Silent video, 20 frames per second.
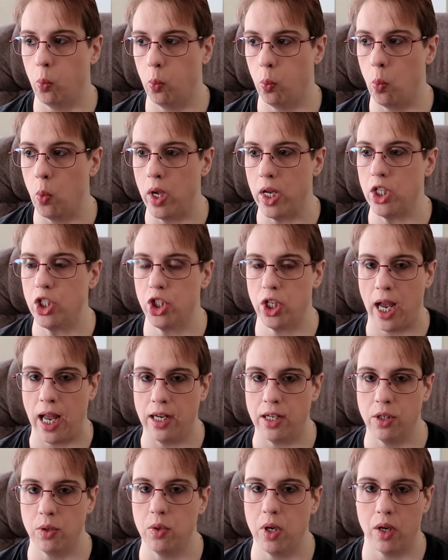which I
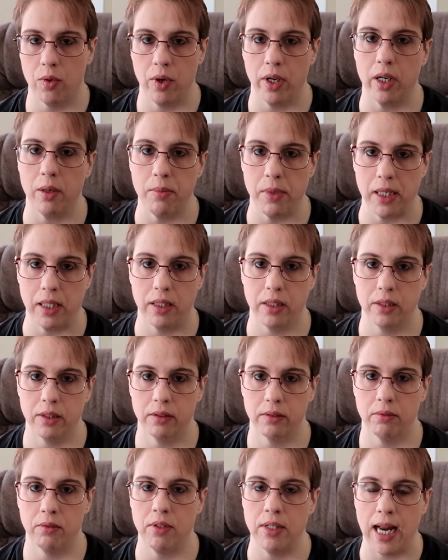do not recommend.
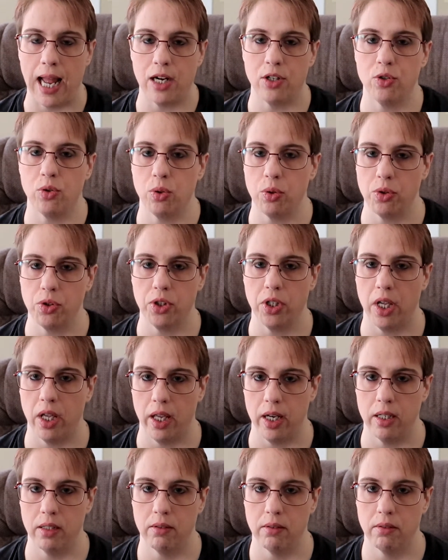Natural
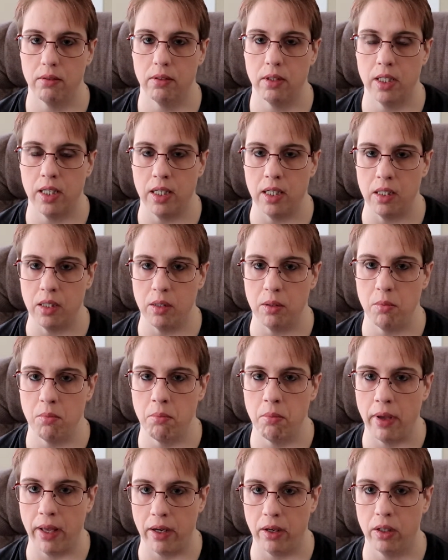sun is
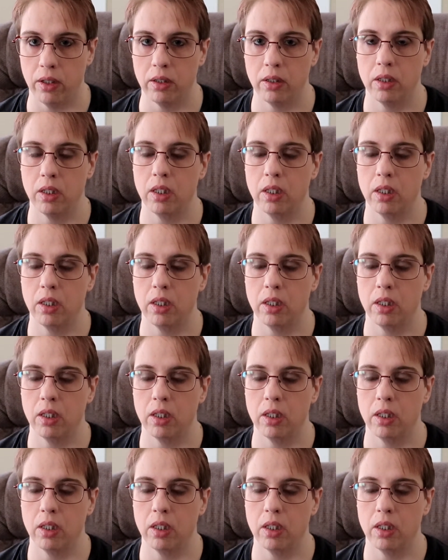better.